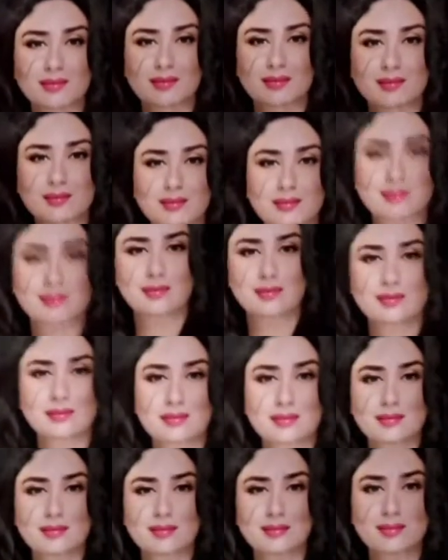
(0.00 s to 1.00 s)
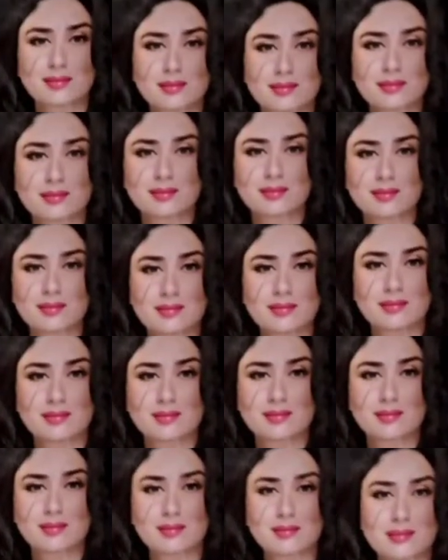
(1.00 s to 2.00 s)
and then oil your
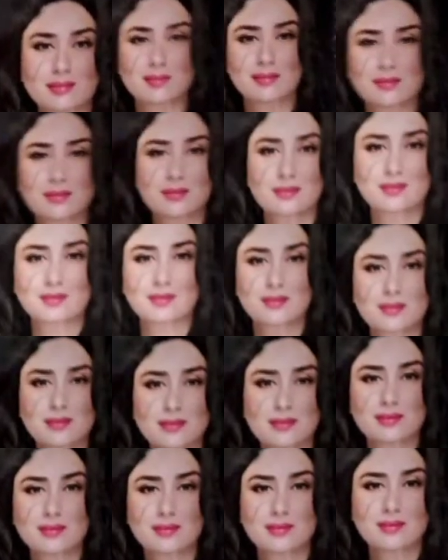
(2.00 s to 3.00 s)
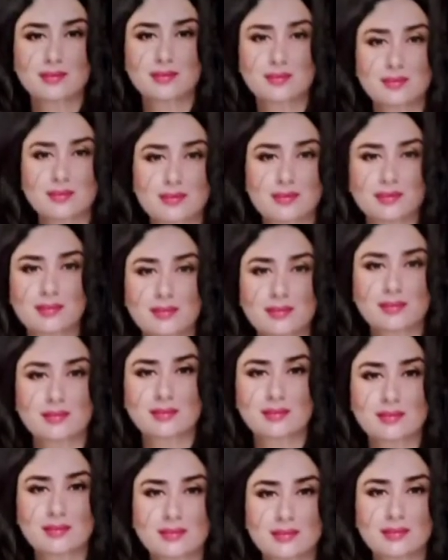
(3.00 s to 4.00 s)
hair at least twice in a
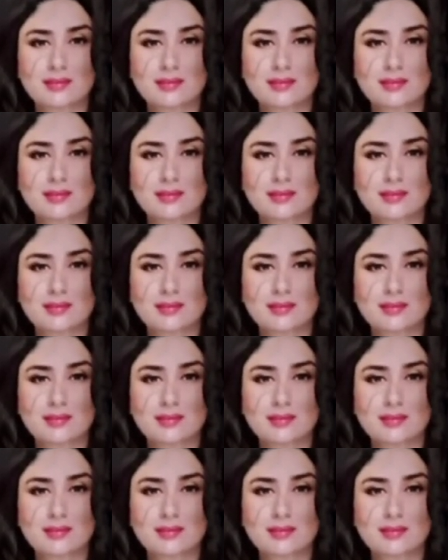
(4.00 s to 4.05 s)
week,